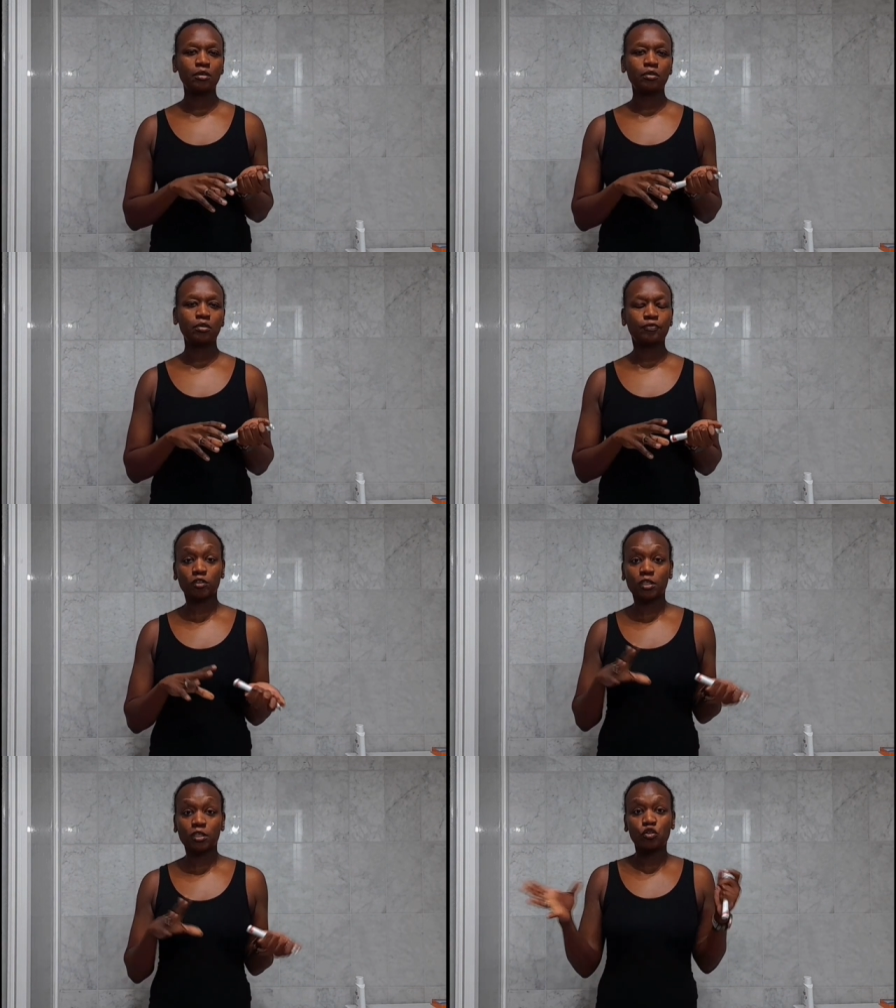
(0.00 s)
of course,
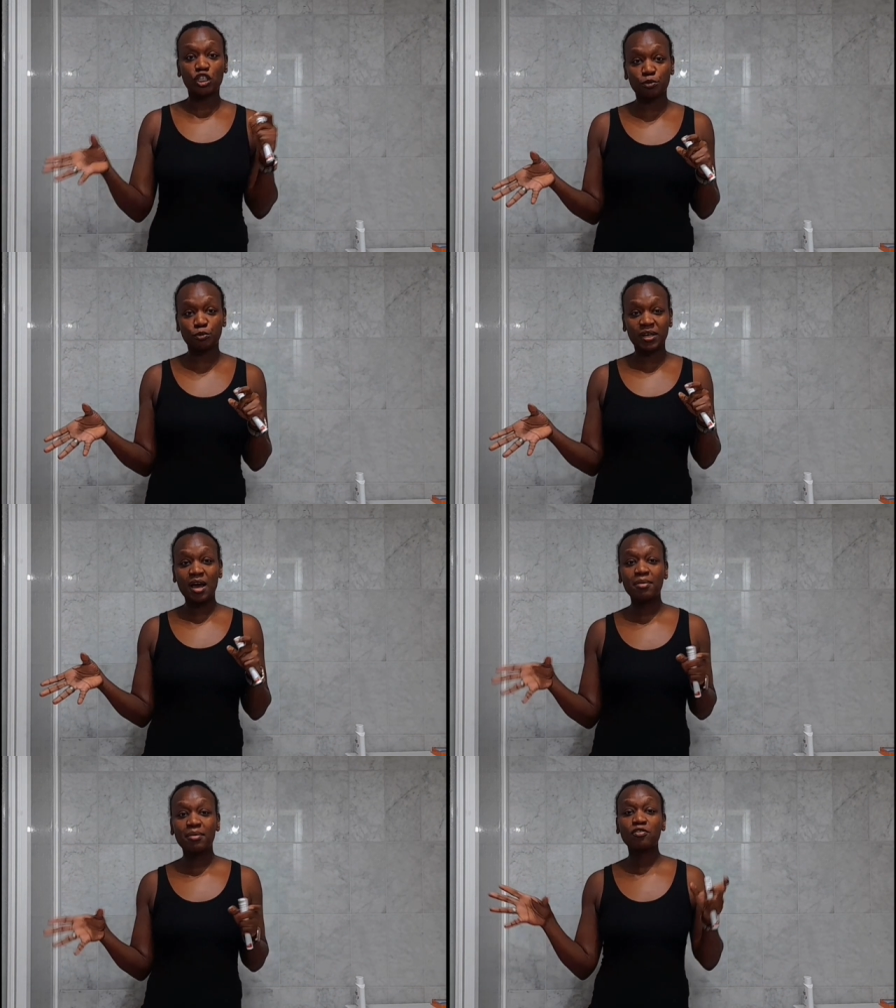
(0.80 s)
had to change my number
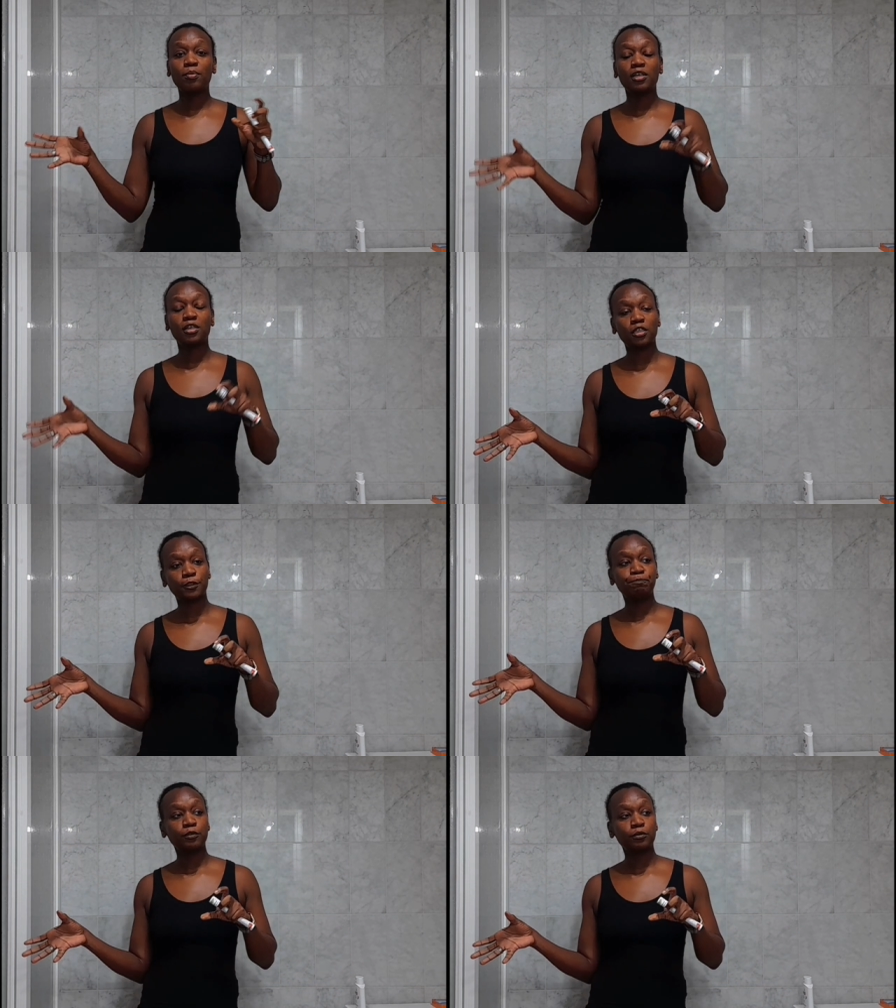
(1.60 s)
from a,
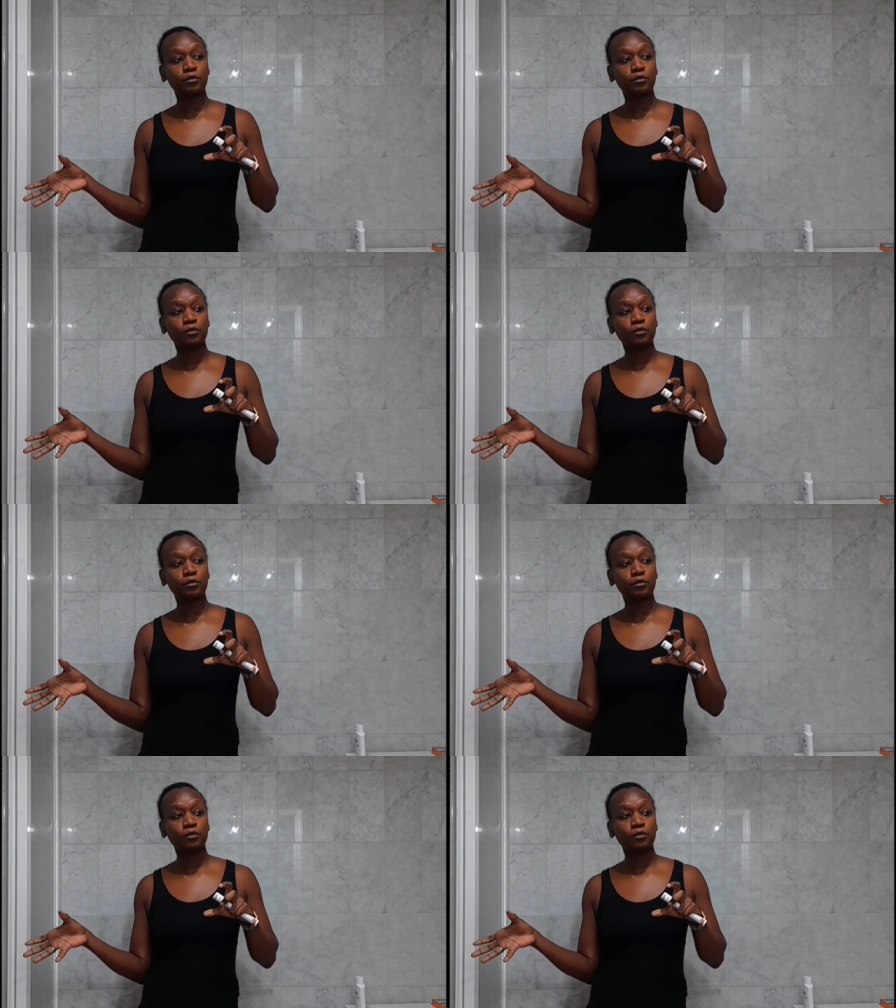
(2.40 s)
um,